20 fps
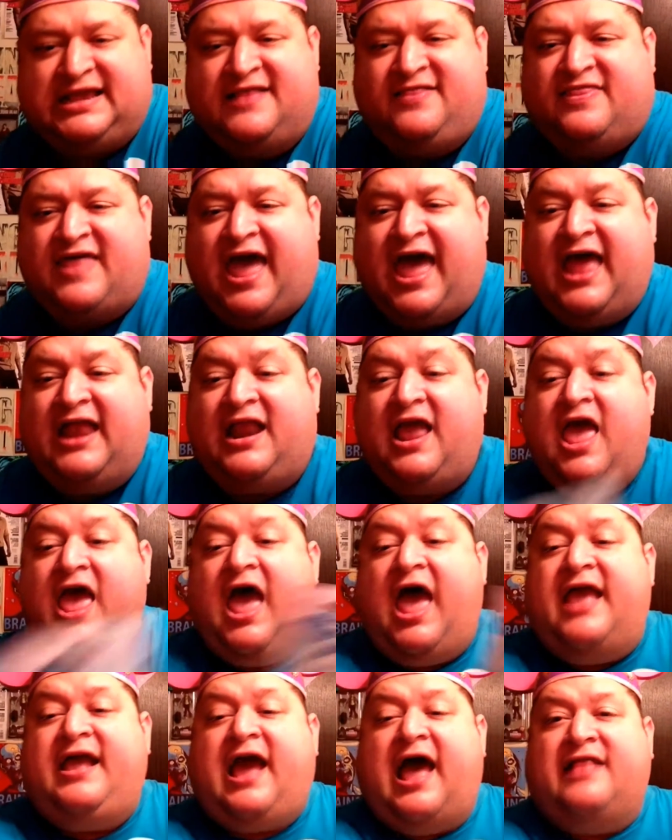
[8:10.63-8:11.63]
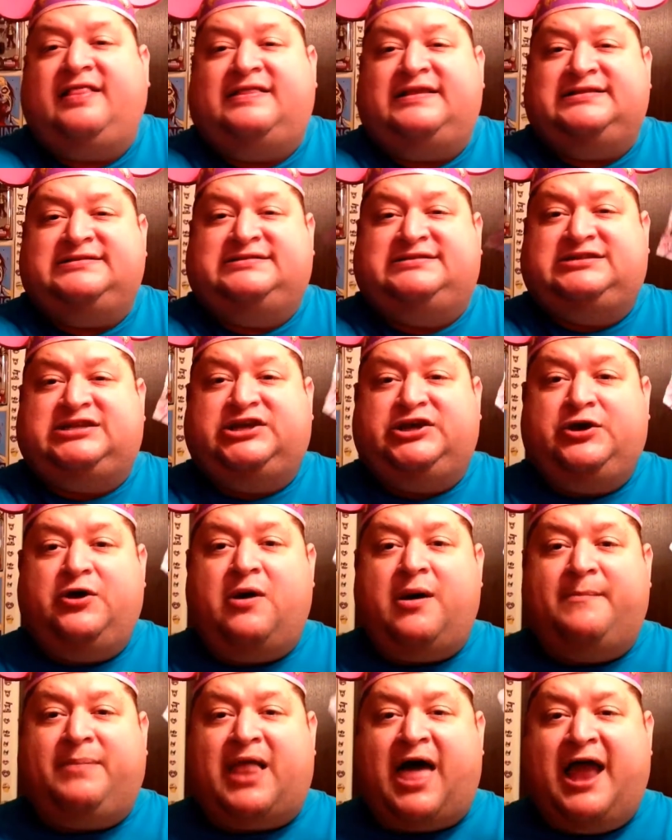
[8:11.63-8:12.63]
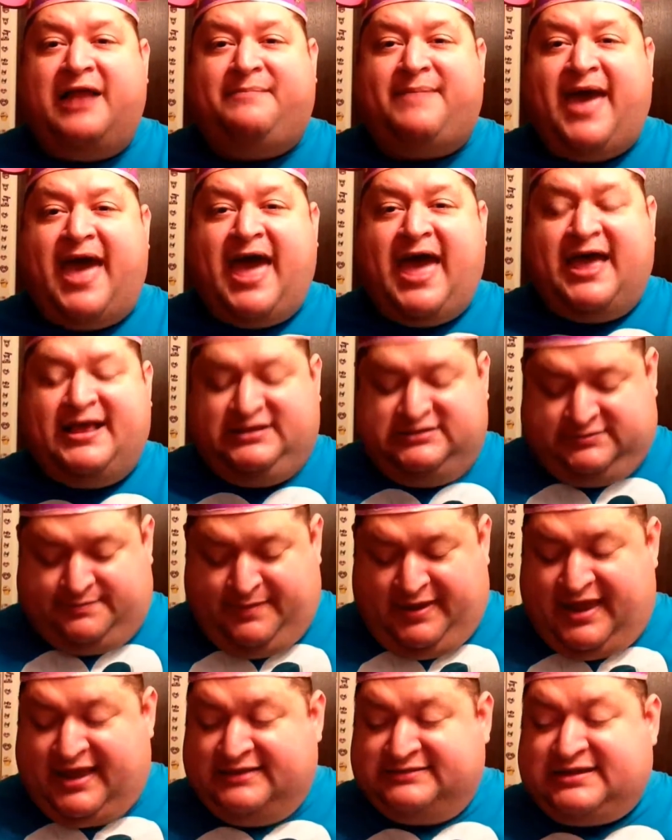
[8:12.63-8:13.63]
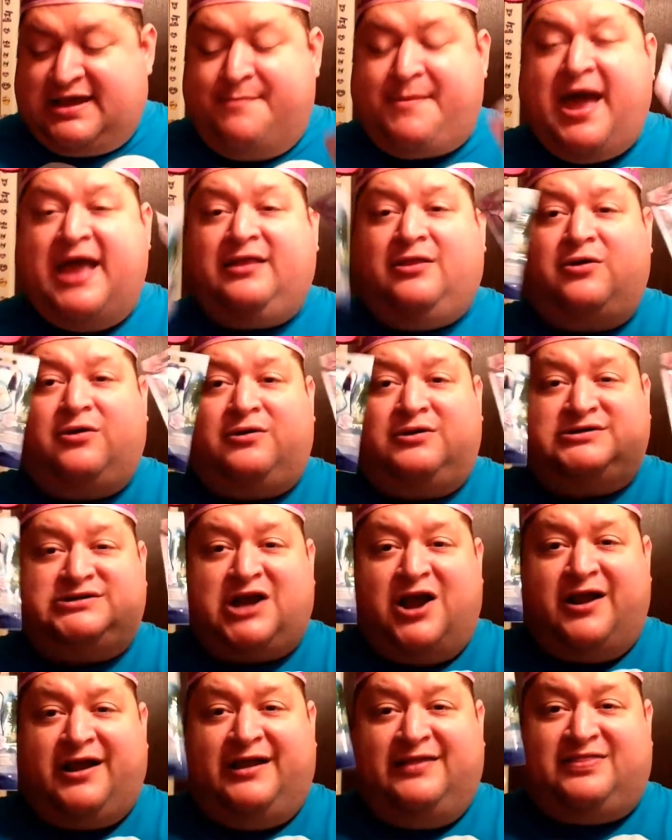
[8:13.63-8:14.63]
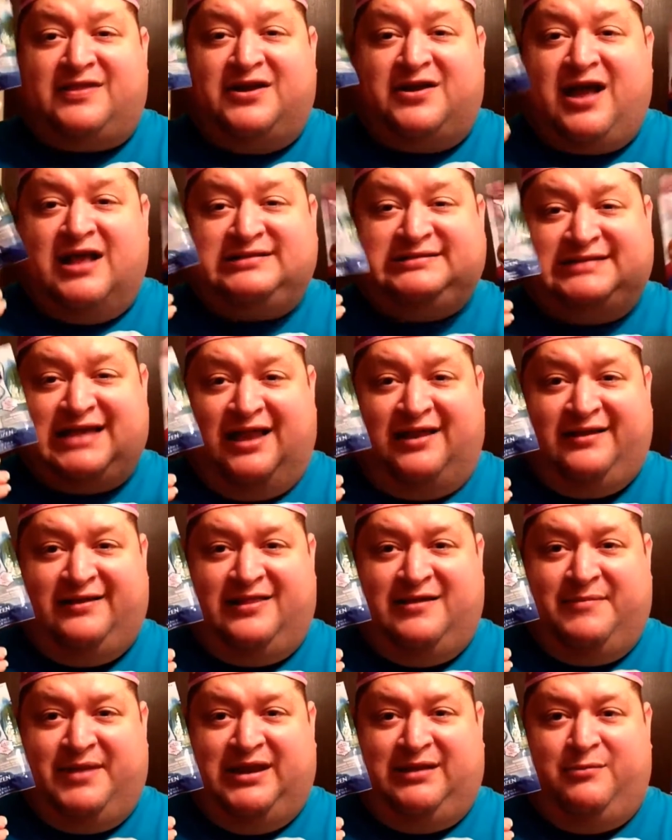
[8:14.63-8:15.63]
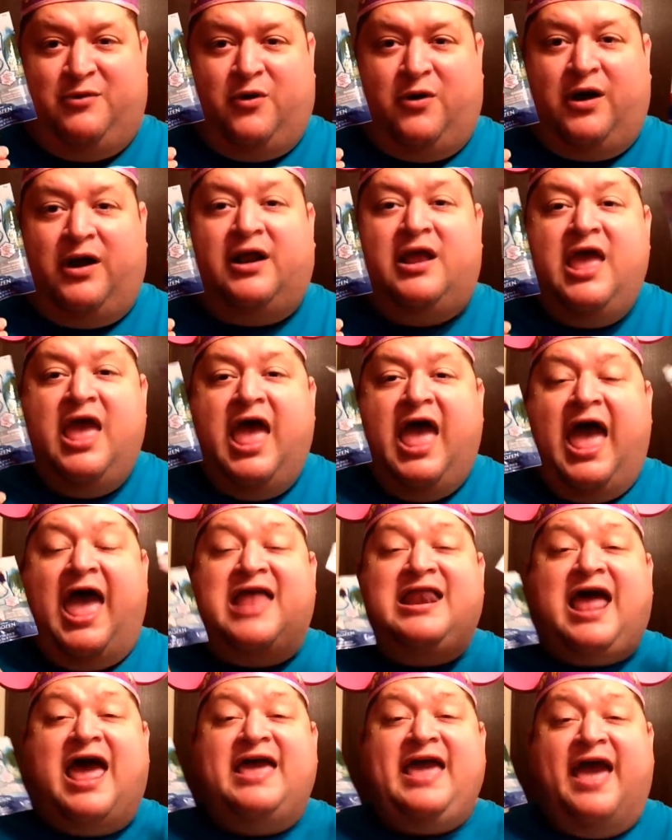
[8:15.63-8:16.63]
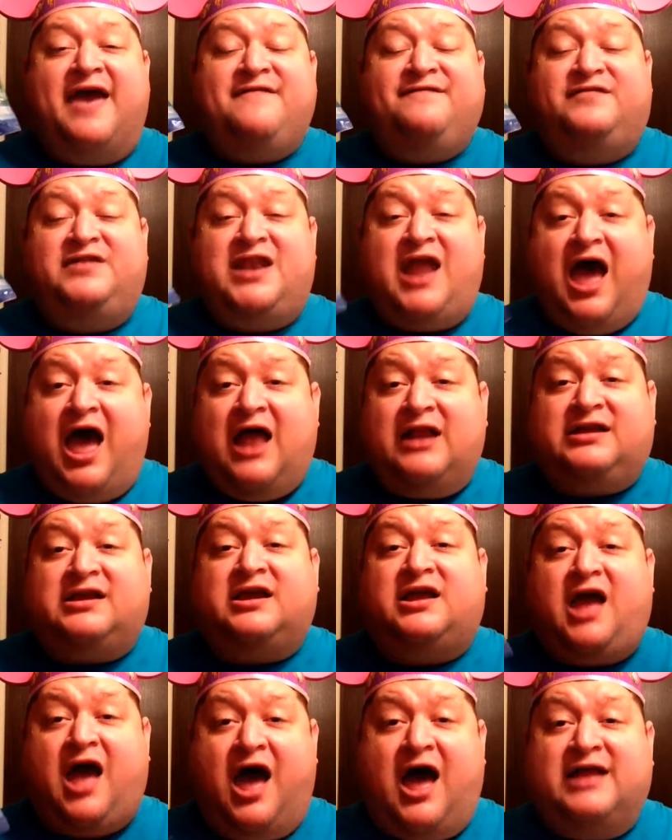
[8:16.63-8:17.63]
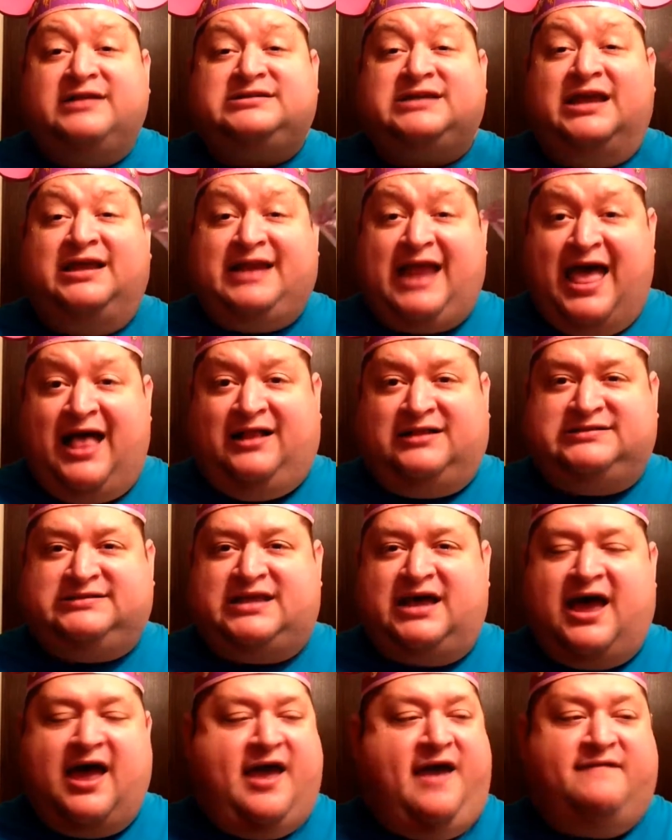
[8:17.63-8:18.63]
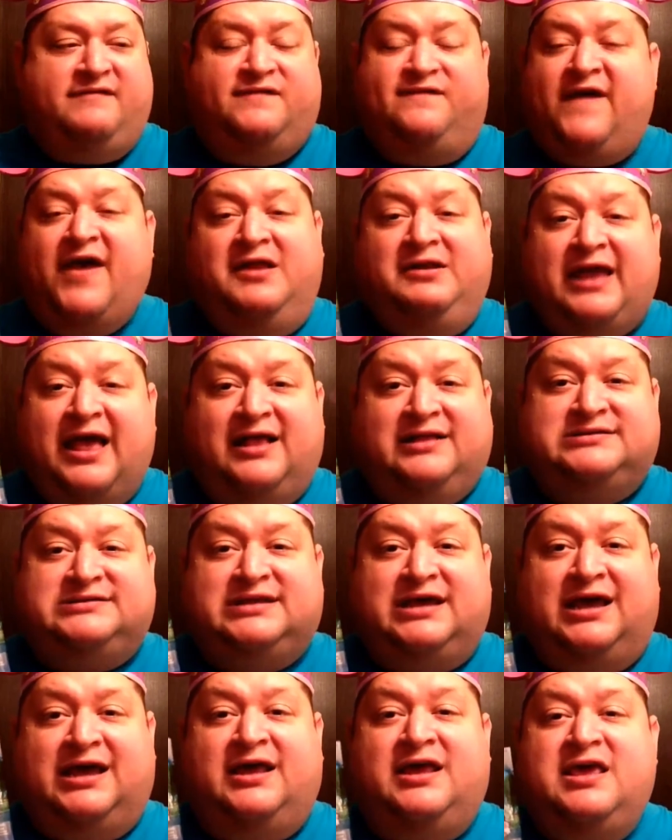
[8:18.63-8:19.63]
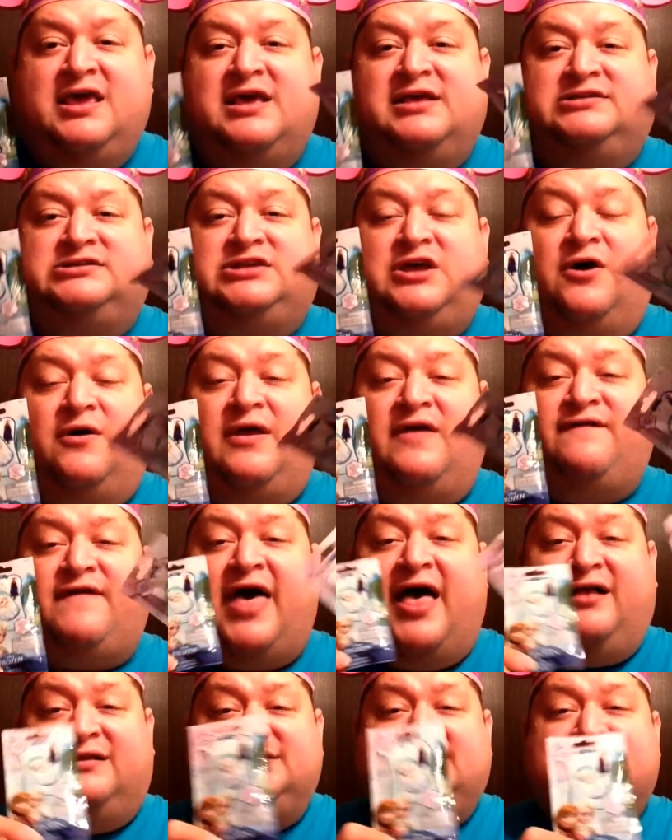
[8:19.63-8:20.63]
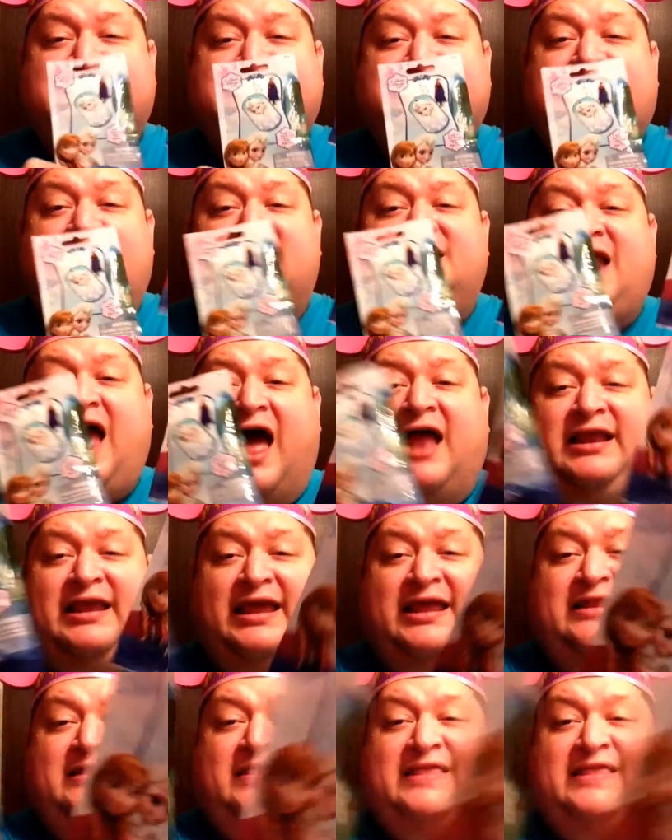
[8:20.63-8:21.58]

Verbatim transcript: and that. I got these two blind bags because at my local Target, they're not selling them anymore. And I have not got an Elsa. I haven't found Elsa. So if Elsa's not in